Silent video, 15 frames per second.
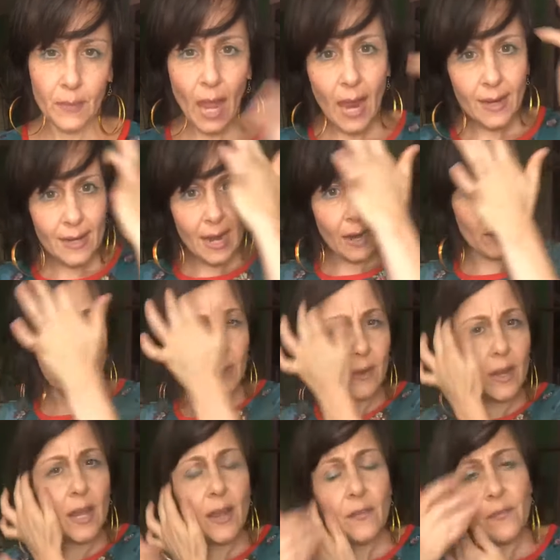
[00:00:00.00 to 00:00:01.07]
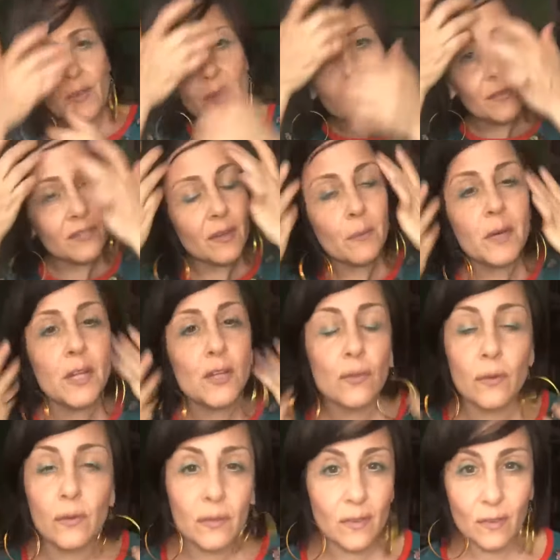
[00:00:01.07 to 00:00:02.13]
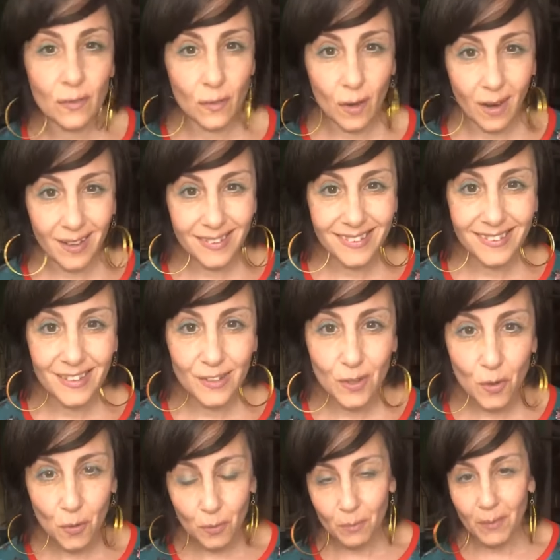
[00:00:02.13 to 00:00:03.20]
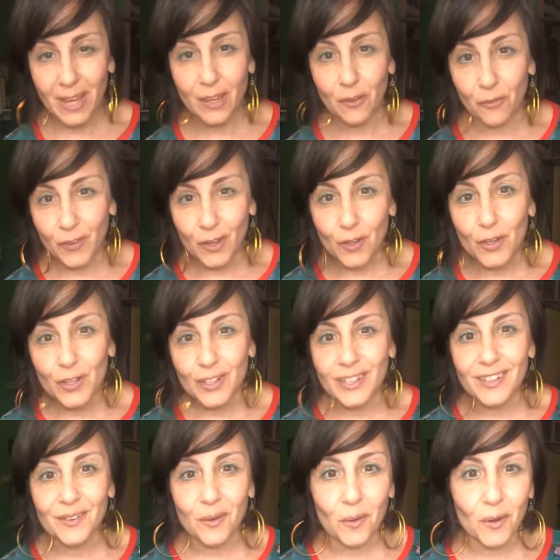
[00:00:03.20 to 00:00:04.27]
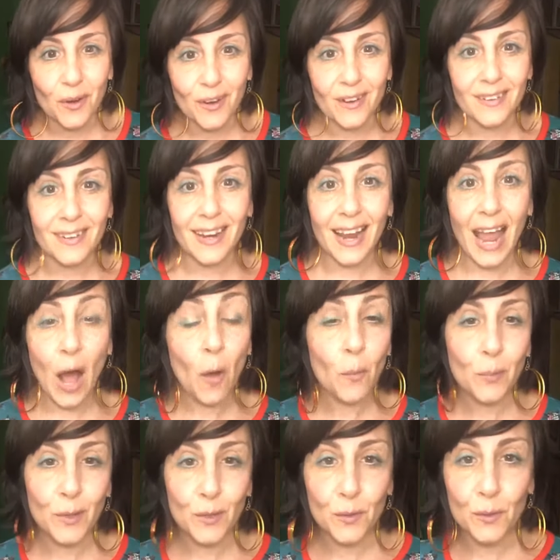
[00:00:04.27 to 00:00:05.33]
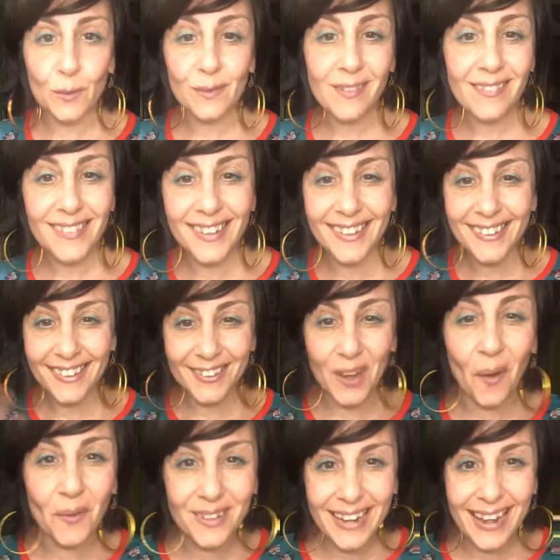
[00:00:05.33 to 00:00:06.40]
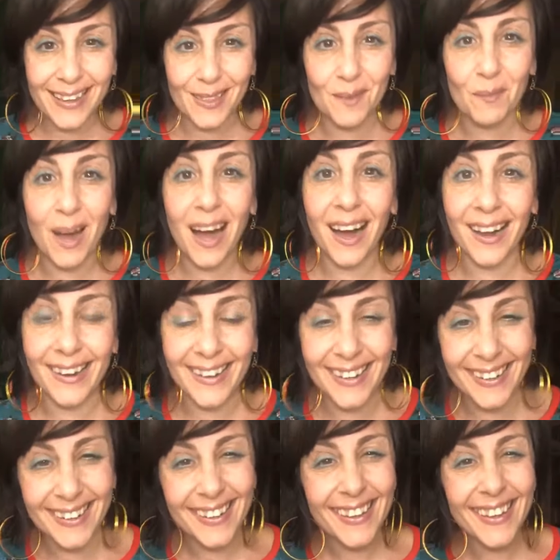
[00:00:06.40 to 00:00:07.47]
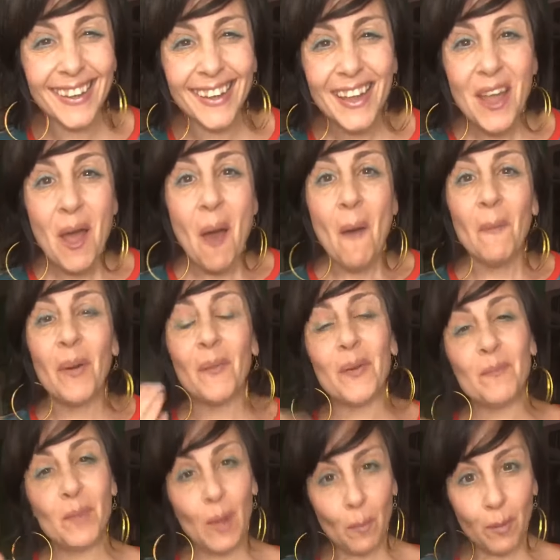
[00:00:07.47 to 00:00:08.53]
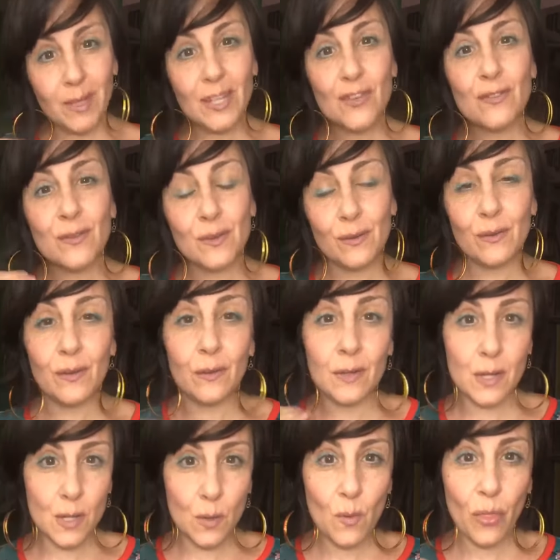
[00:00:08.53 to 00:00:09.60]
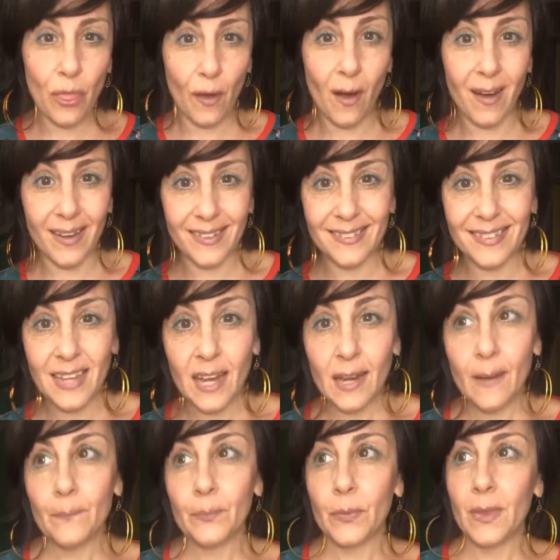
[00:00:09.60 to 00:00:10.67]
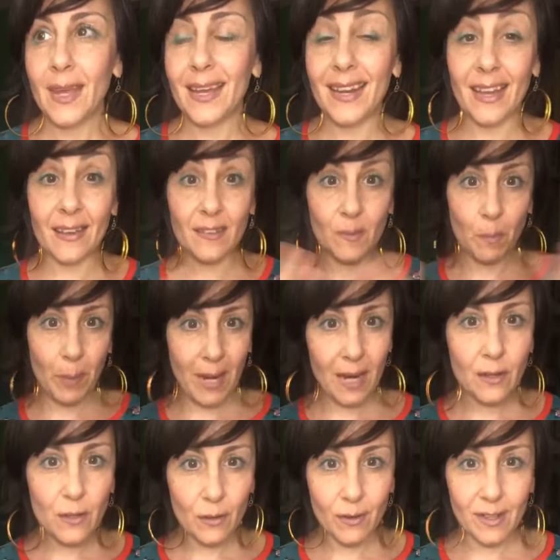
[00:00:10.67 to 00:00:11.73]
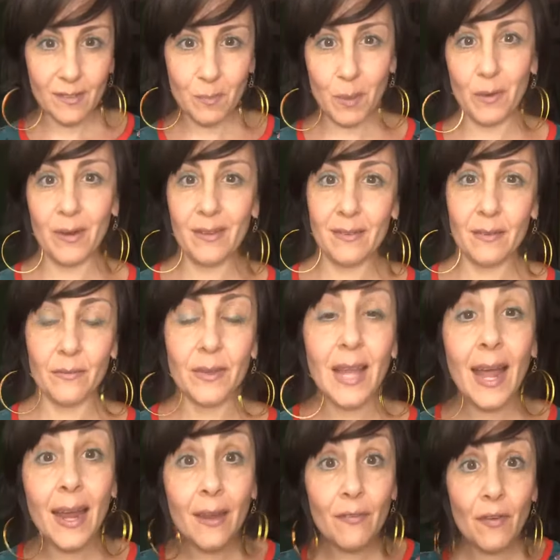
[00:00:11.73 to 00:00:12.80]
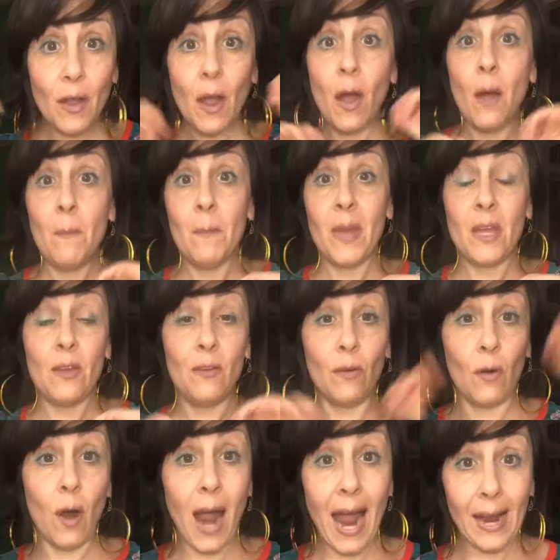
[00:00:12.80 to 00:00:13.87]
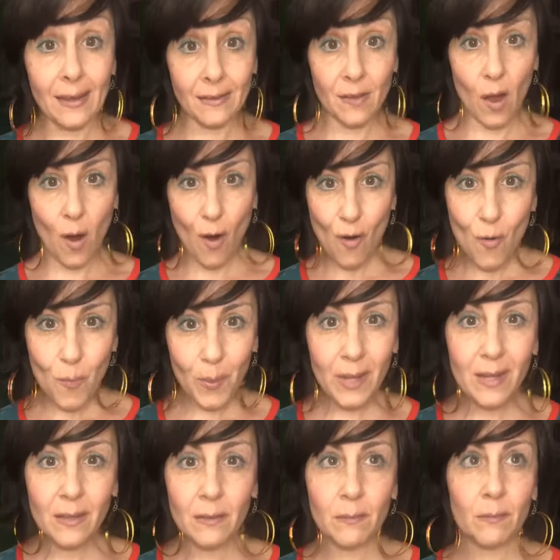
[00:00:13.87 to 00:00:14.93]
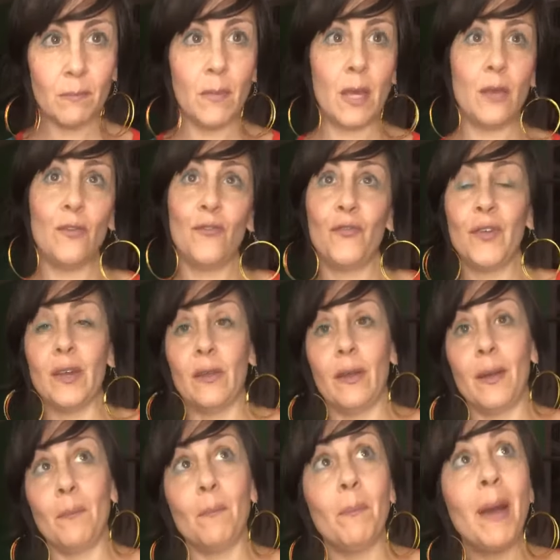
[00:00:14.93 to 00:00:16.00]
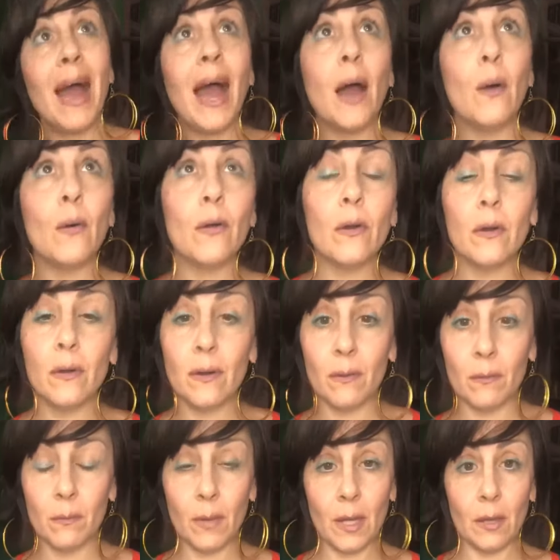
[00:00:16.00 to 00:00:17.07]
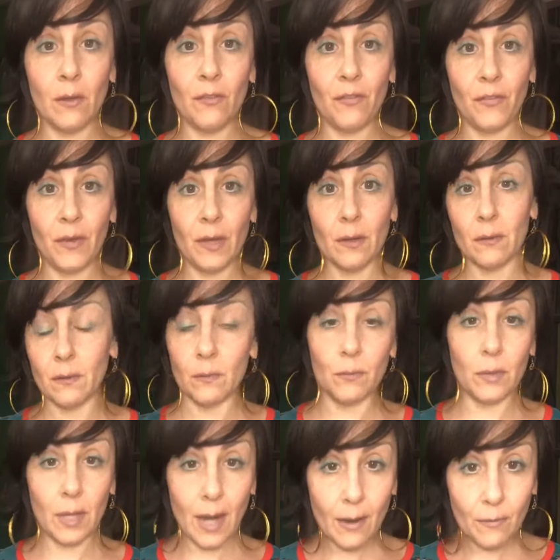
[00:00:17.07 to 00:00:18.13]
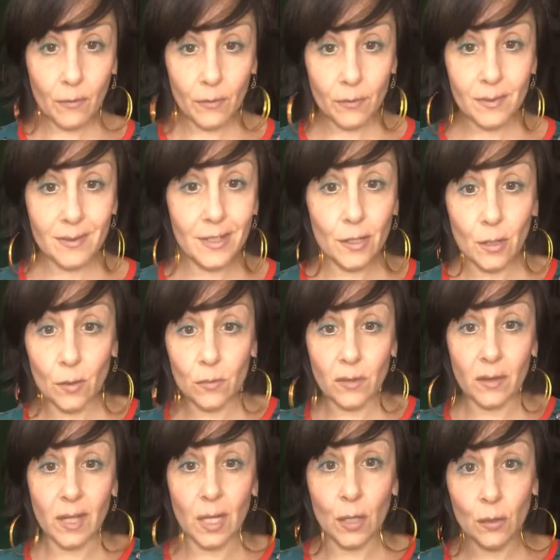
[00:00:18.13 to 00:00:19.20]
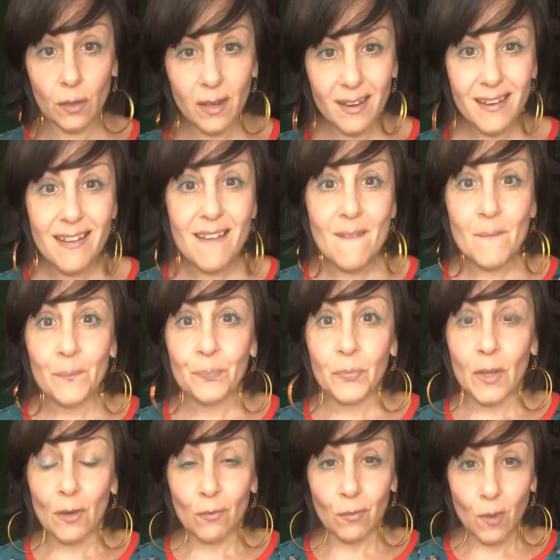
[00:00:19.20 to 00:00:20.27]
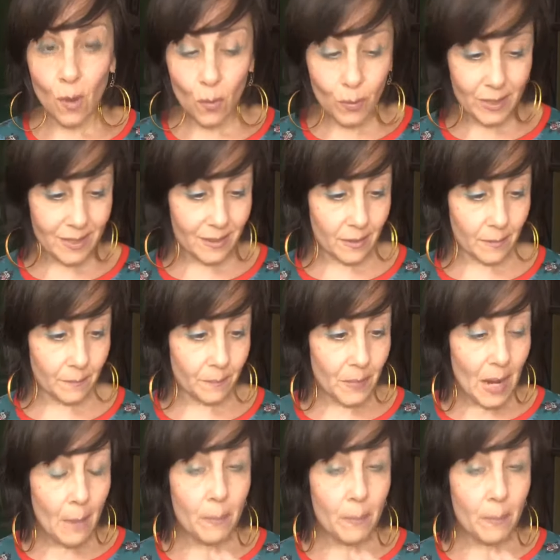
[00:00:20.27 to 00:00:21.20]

And now, if someone introduces thoughts that don't make you feel good or help you, don't take them on. But when people introduce you to new thoughts that expand your experience of life, make your eyes open, make you feel empowered, make you feel whatever, something good, roll with them.